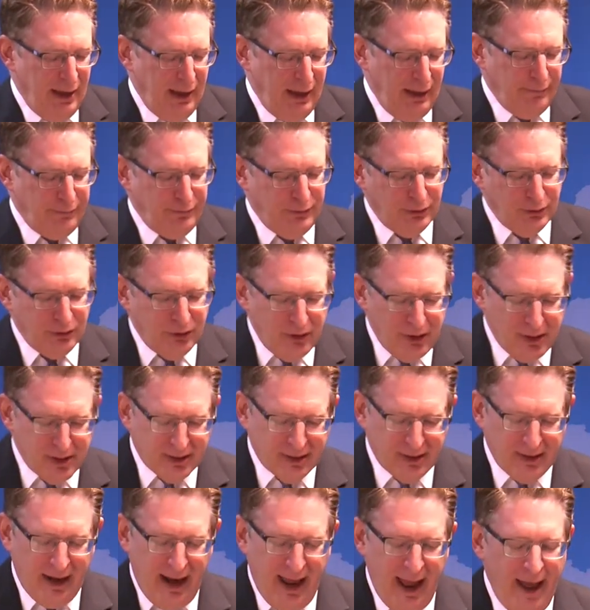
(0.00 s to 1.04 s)
If you
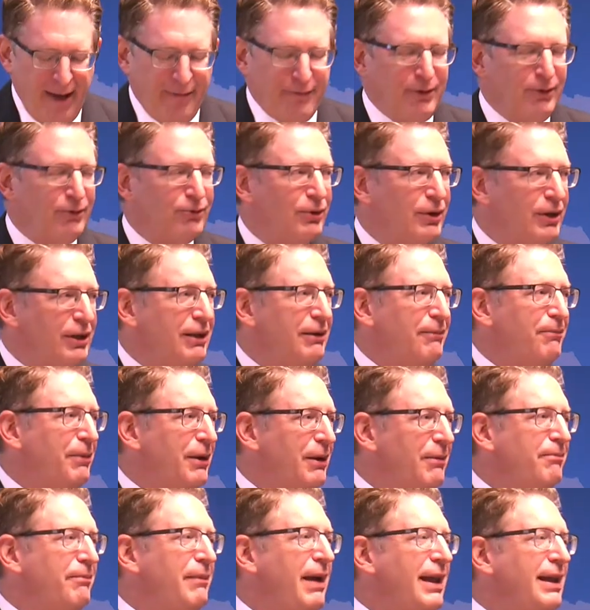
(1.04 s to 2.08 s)
look, there haven't really
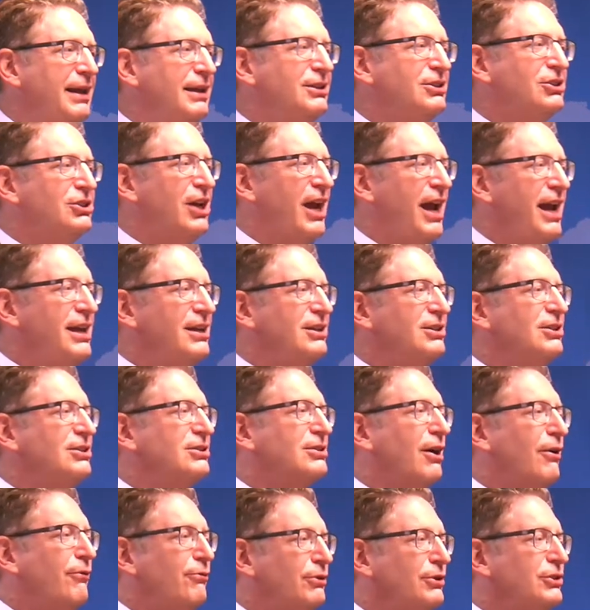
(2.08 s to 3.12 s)
been many
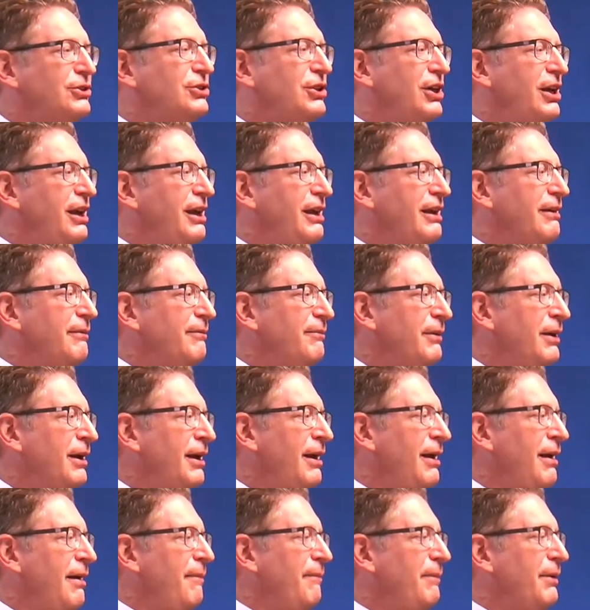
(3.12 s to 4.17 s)
changes of regime
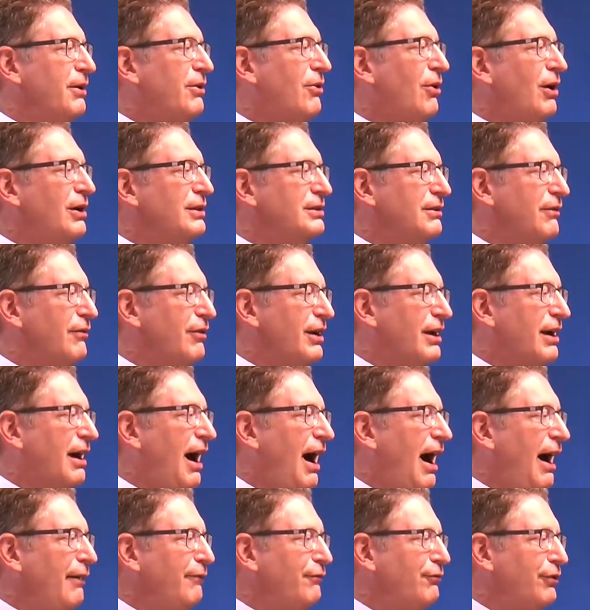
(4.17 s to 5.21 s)
because of the
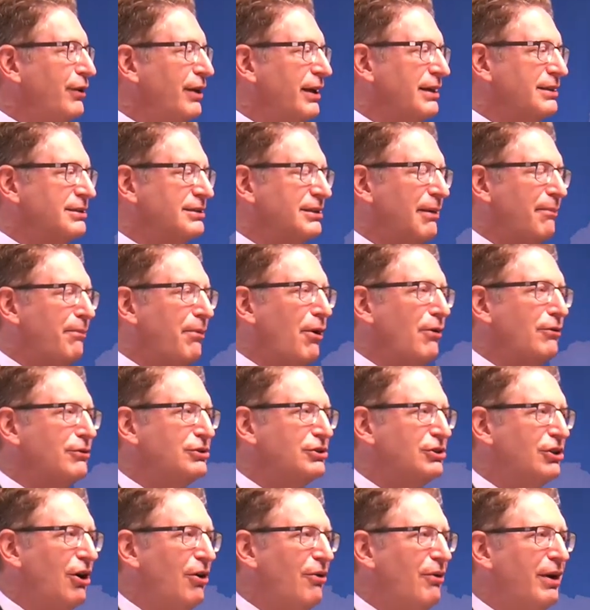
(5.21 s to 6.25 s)
conflicts that both
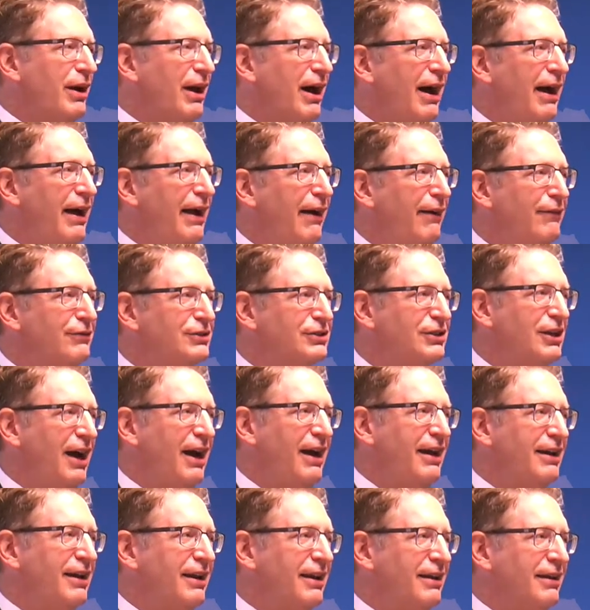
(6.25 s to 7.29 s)
Joe and I have
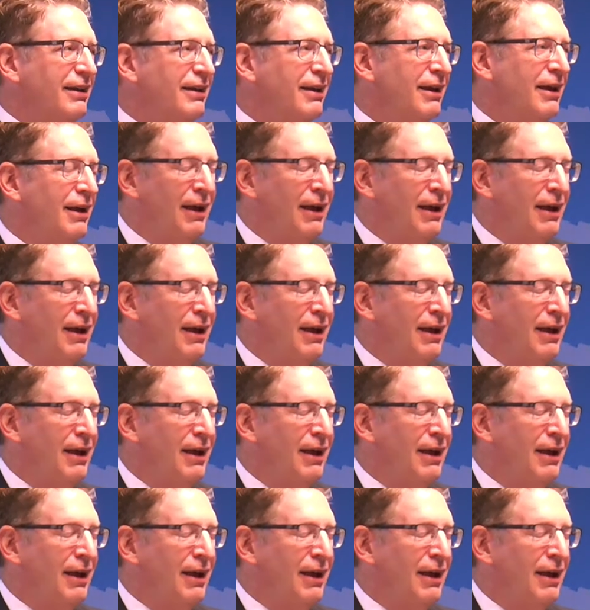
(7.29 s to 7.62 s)
cited.